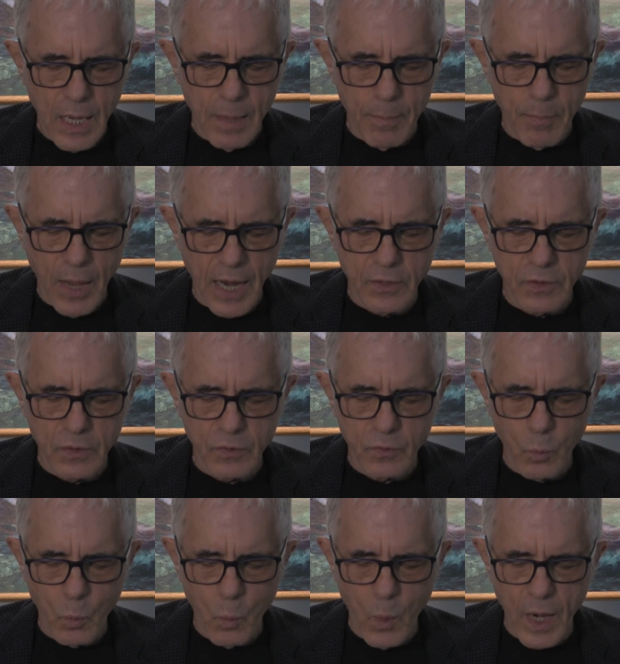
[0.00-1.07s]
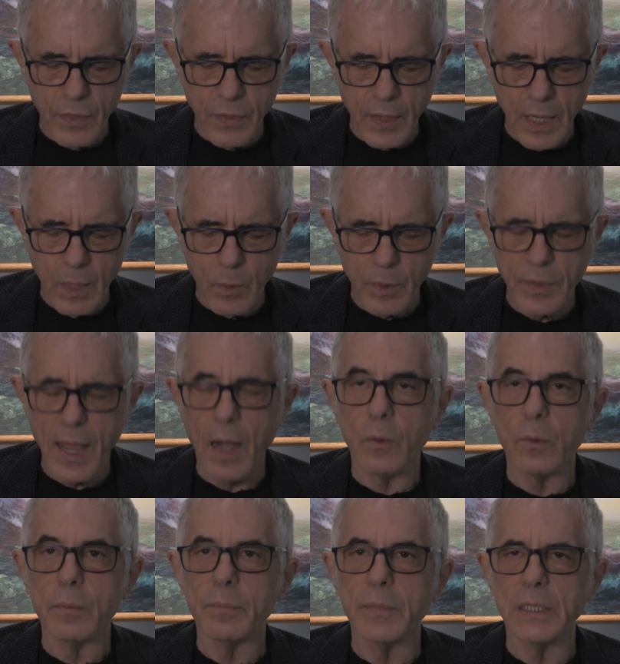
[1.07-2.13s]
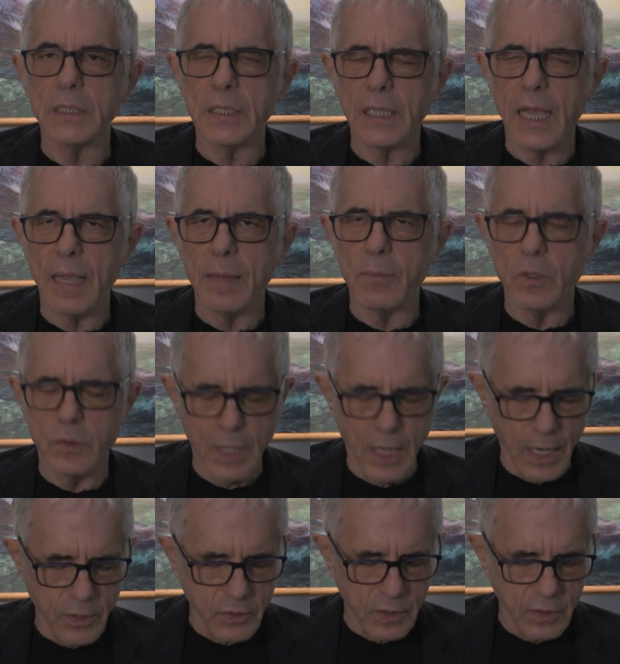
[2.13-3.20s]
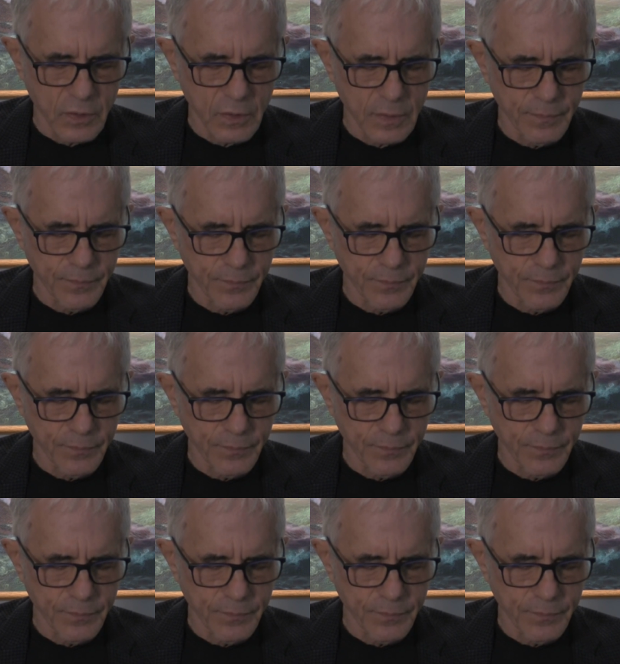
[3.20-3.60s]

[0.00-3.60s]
in patients with and without BTK mutations.